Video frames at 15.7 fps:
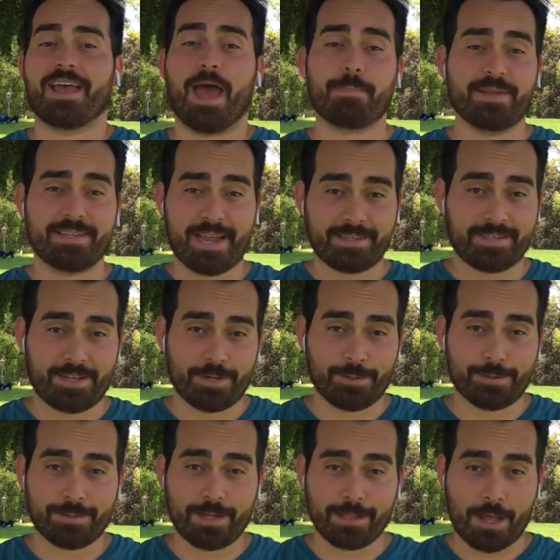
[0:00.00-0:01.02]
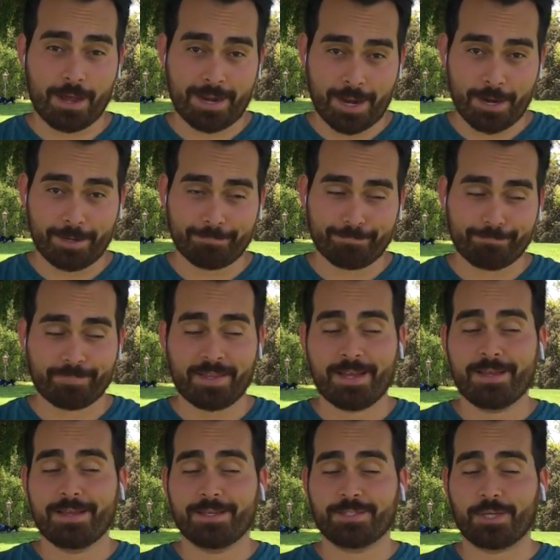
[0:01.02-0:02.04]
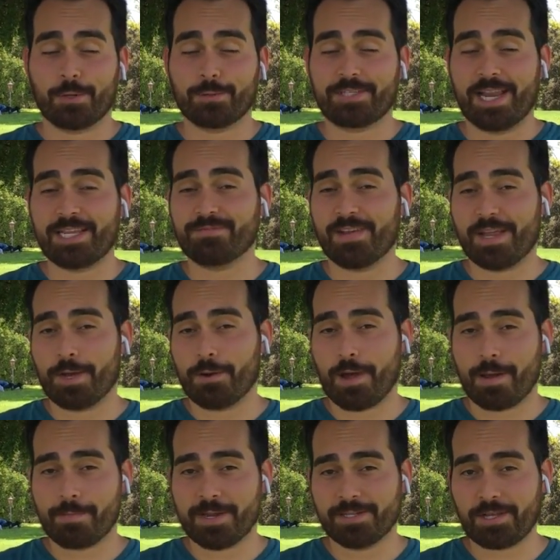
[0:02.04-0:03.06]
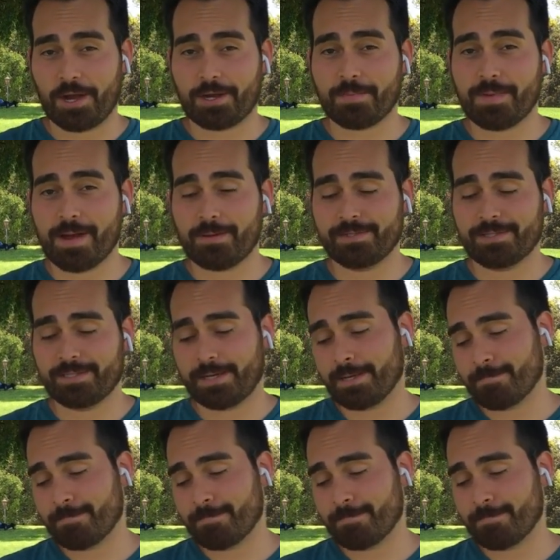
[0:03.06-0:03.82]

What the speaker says: Happy day to you, Alain here. So today's video, I'm going to talk about